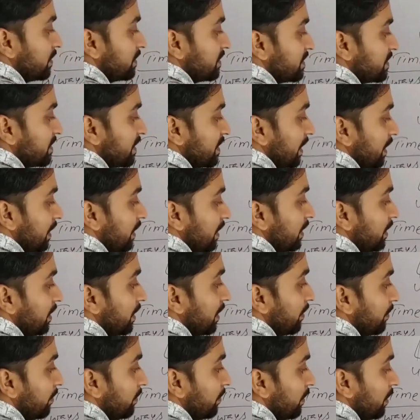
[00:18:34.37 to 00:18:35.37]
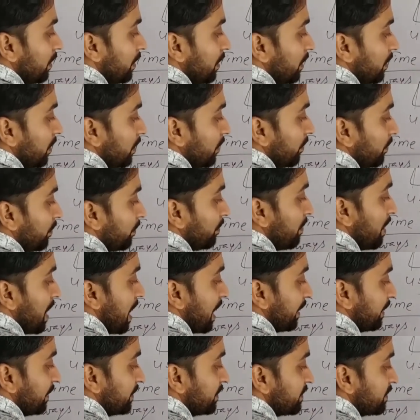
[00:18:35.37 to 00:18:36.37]
seldom
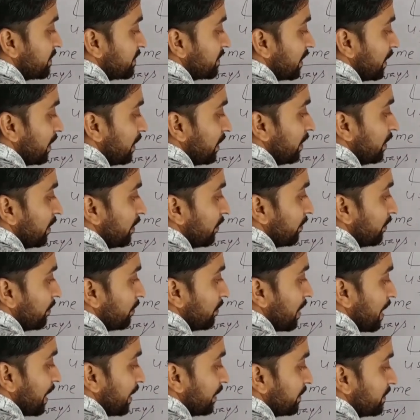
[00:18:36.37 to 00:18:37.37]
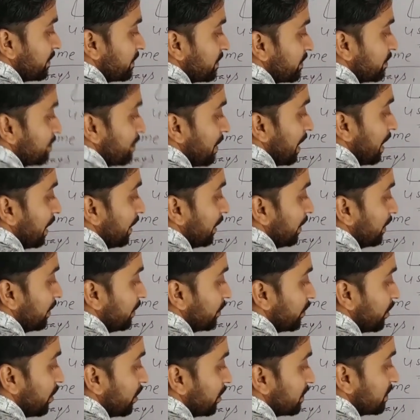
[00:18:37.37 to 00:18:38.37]
bites. Barking
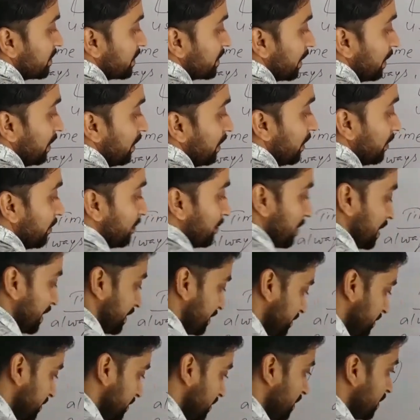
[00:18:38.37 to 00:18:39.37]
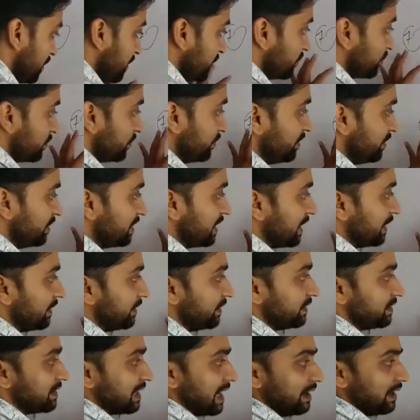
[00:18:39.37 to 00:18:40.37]
dog seldom bites. So these are the
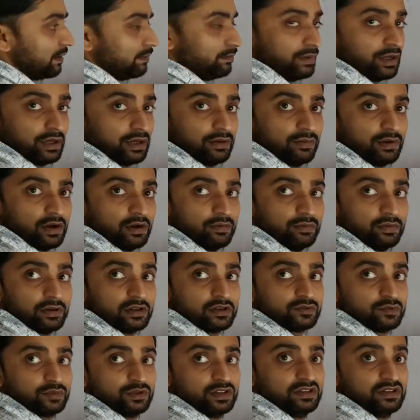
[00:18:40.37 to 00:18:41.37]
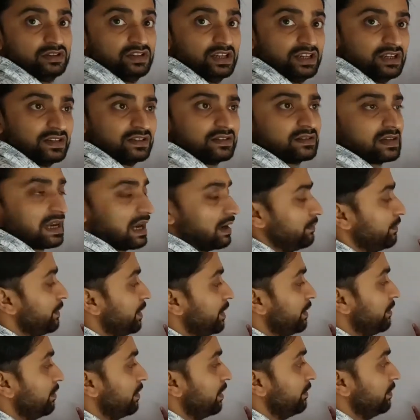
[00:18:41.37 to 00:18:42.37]
time-made verbials. With these
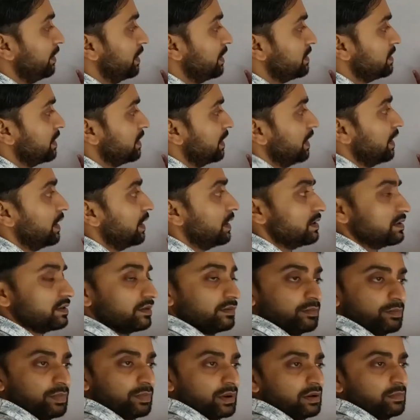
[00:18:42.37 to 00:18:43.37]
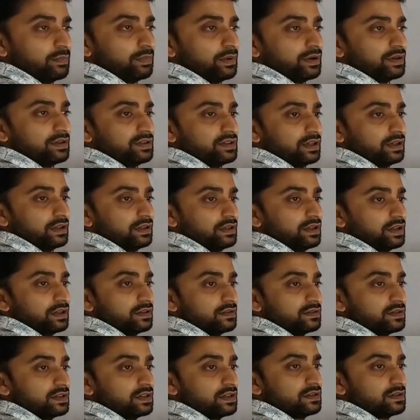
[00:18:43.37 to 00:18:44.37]
time-made verbials, simple present
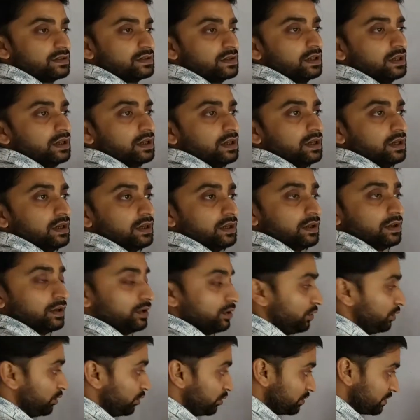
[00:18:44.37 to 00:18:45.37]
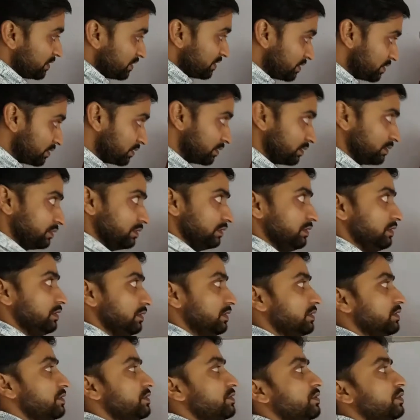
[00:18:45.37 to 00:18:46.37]
tense is used.
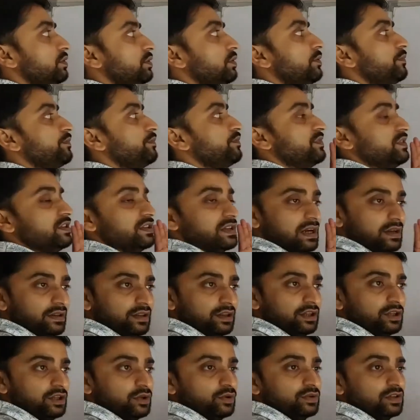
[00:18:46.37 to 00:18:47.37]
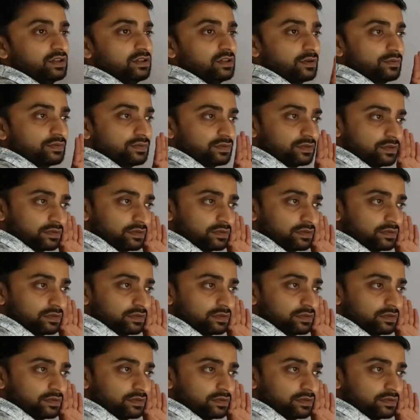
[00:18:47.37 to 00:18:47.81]
So these are the uses of